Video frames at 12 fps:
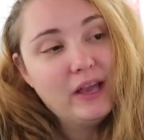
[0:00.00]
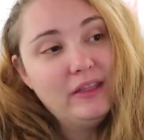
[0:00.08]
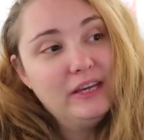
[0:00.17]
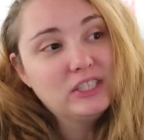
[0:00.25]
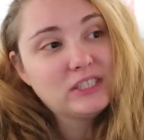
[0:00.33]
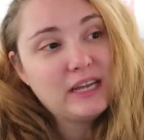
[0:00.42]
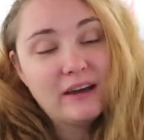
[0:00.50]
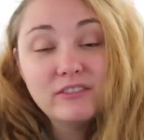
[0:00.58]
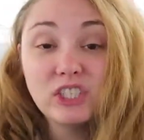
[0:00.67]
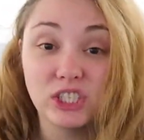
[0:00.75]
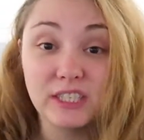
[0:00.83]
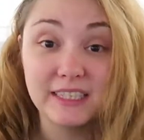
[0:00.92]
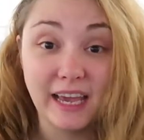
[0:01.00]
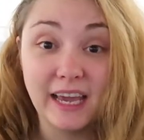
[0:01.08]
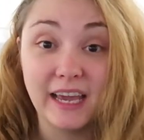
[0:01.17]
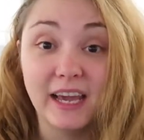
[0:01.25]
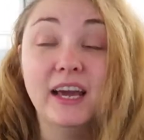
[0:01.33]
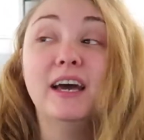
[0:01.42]
then just have a chill
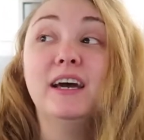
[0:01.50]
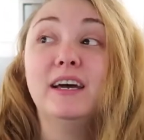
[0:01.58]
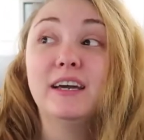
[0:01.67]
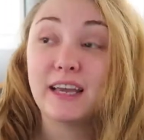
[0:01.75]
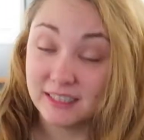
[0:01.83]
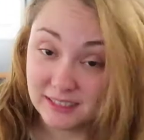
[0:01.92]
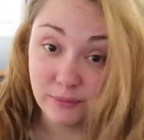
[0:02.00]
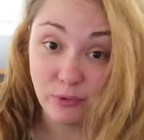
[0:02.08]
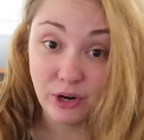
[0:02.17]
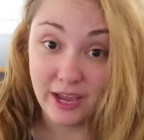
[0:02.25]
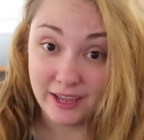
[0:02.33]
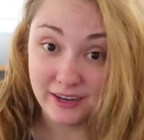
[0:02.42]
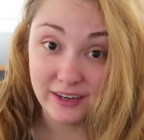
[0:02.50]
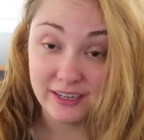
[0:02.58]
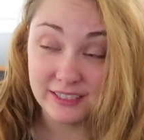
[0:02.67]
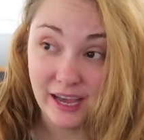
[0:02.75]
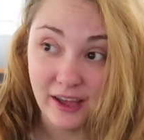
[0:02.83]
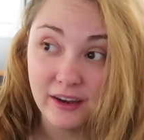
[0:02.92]
day. Get some more
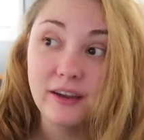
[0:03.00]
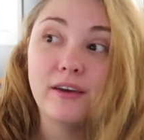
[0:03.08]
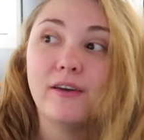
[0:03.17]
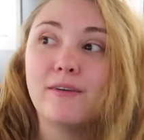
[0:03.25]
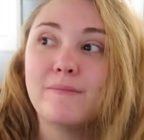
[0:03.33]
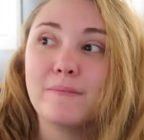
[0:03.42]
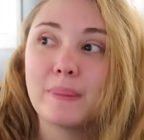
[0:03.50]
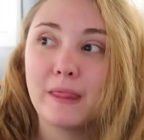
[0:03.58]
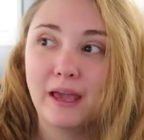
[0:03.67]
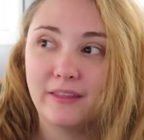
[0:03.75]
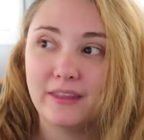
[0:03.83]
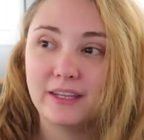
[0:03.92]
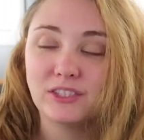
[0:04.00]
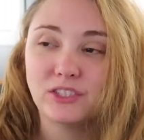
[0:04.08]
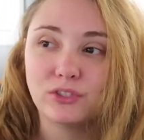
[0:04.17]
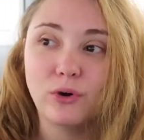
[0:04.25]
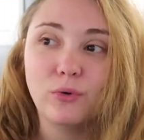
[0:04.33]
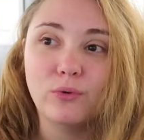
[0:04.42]
editing done, and then
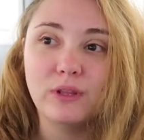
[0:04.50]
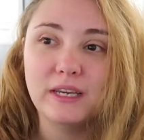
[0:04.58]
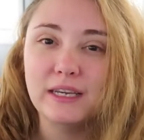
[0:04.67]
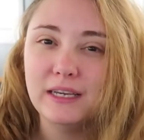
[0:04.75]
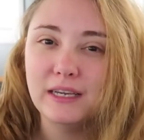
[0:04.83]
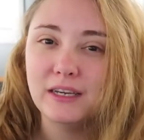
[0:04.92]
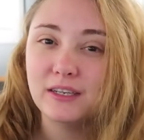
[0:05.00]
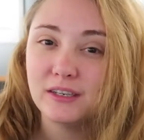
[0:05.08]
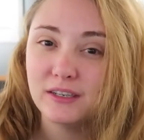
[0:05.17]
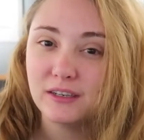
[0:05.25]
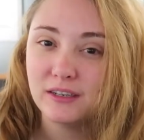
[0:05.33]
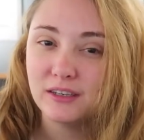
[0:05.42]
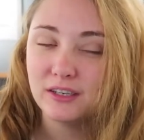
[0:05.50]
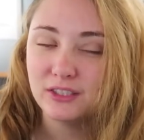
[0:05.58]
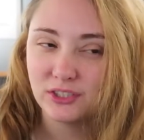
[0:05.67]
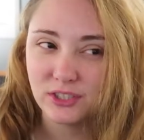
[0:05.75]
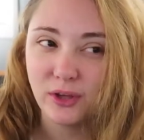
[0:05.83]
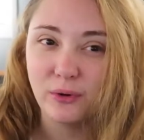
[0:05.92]
slowly
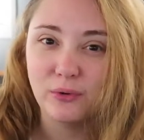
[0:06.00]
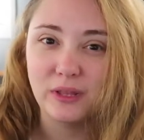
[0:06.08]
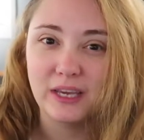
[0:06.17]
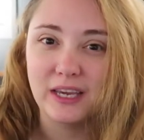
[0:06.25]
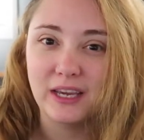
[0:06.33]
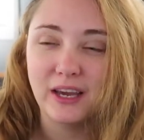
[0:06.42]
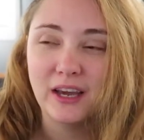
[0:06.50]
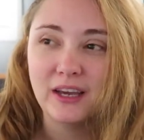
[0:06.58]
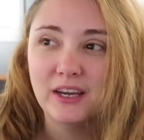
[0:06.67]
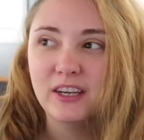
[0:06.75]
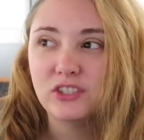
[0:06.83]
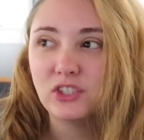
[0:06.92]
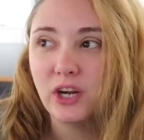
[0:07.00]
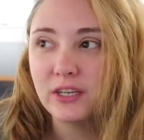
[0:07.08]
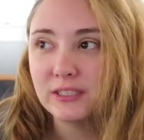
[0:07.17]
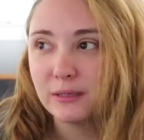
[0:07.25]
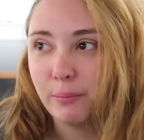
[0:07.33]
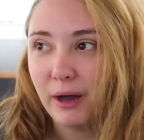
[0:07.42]

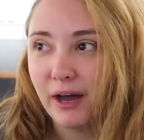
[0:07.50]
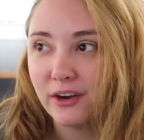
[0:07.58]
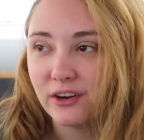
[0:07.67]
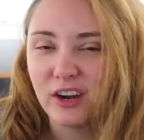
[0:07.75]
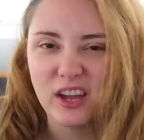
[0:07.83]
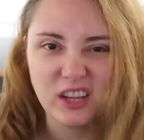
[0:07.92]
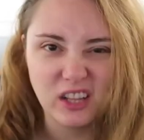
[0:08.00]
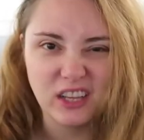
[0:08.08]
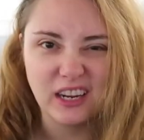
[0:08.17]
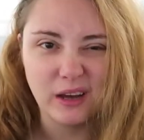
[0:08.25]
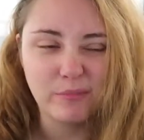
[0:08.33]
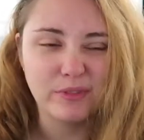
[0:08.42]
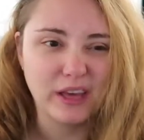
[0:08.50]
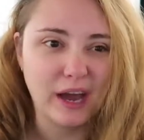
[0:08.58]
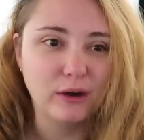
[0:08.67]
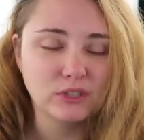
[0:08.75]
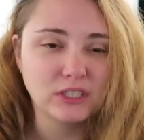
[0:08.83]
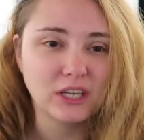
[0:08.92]
start to putter and clean up the
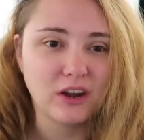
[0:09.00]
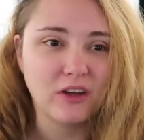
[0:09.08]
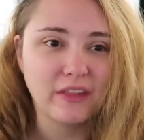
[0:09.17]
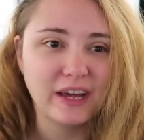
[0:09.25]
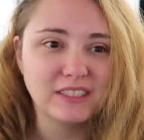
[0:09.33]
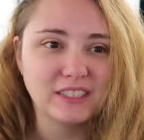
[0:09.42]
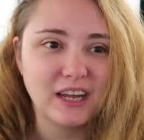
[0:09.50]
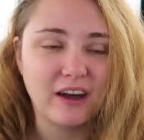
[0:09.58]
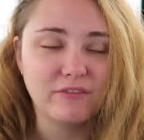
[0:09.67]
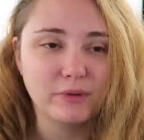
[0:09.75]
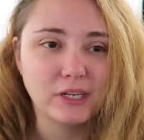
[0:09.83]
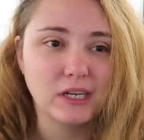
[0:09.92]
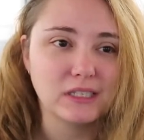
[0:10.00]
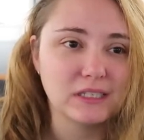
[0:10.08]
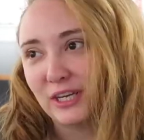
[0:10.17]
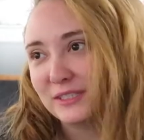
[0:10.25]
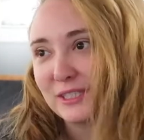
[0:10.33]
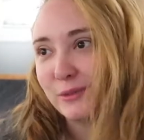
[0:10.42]
house and all that stuff, because
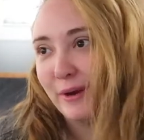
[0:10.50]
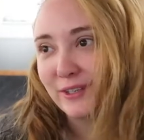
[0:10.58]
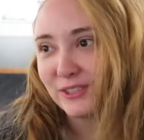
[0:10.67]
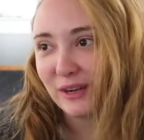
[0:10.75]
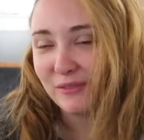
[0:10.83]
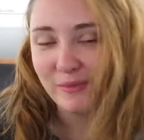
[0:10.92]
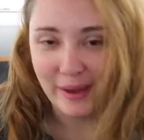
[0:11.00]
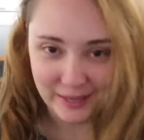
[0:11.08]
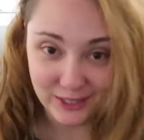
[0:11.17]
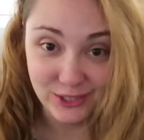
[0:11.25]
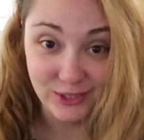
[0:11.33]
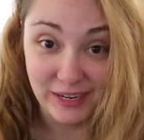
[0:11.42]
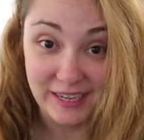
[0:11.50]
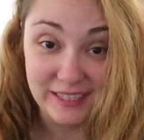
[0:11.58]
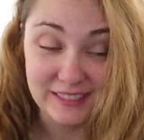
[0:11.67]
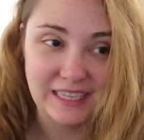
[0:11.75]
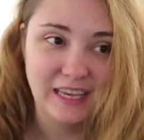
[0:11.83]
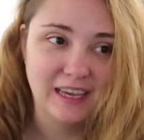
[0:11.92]
Jessica's parents are coming back in 2
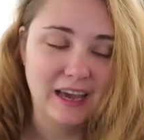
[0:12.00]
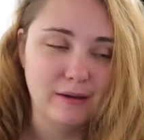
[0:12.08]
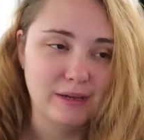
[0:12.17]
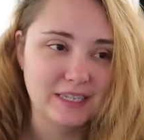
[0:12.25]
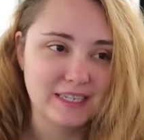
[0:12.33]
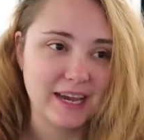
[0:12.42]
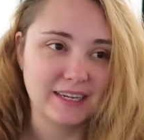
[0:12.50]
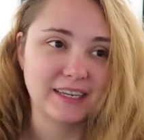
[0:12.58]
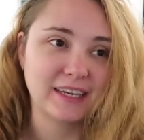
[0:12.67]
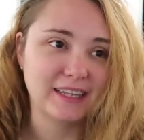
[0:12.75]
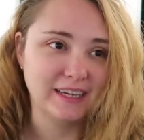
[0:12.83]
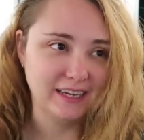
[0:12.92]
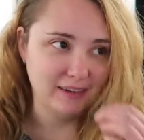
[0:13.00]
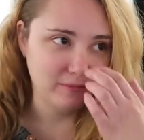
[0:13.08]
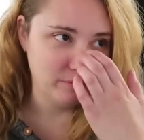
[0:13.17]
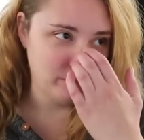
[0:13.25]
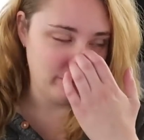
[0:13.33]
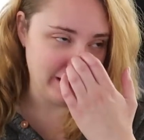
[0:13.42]
days. I mean, technically,
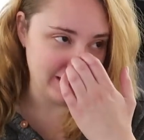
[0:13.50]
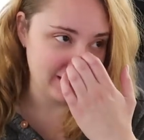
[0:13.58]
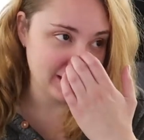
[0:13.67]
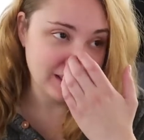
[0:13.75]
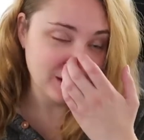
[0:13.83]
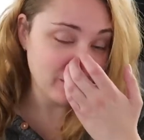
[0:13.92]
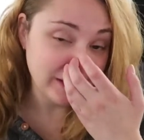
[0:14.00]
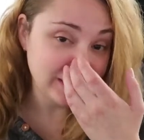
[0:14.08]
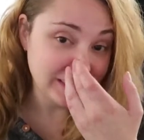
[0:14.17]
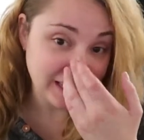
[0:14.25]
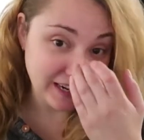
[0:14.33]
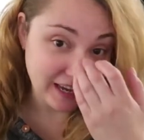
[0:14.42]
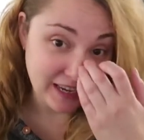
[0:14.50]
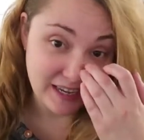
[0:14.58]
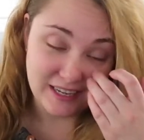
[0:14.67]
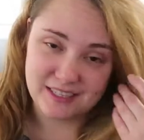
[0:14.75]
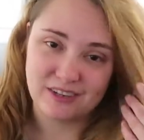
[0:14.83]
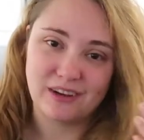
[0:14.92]
basically Wednesday night,
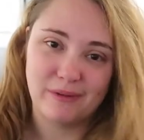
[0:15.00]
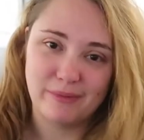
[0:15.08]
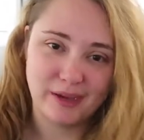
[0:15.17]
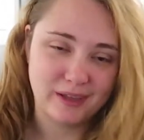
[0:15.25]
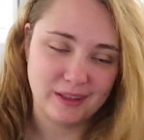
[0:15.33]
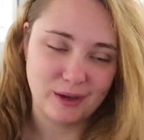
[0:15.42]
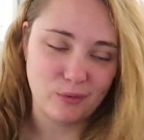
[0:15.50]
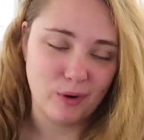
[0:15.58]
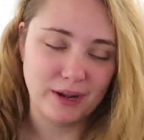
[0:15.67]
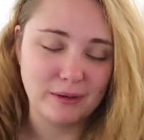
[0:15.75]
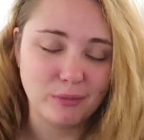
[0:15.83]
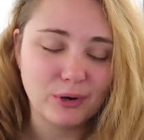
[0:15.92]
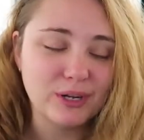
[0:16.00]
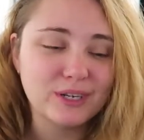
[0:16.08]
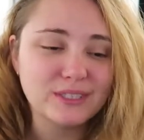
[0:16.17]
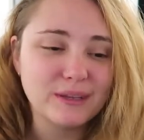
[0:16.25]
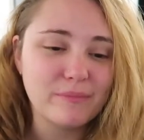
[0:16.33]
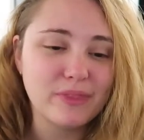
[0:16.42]
because they're coming at like 1 in the morning
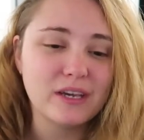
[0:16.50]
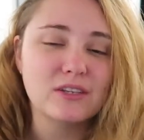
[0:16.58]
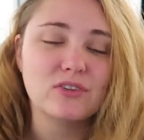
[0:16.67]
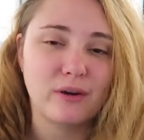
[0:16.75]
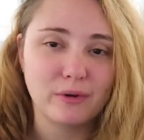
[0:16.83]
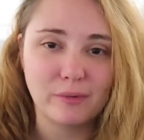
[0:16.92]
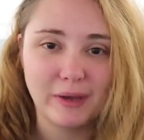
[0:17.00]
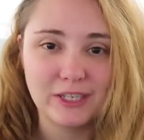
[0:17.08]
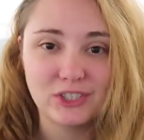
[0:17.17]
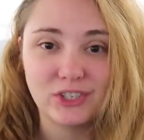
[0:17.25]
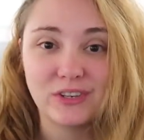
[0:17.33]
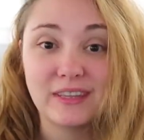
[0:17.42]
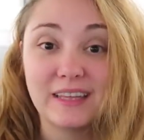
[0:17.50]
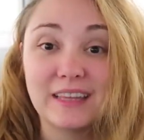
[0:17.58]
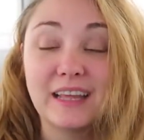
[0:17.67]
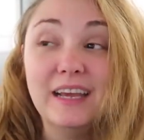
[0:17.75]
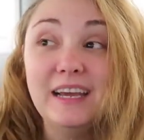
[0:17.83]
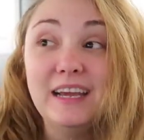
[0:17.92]
or something, so I want to make sure that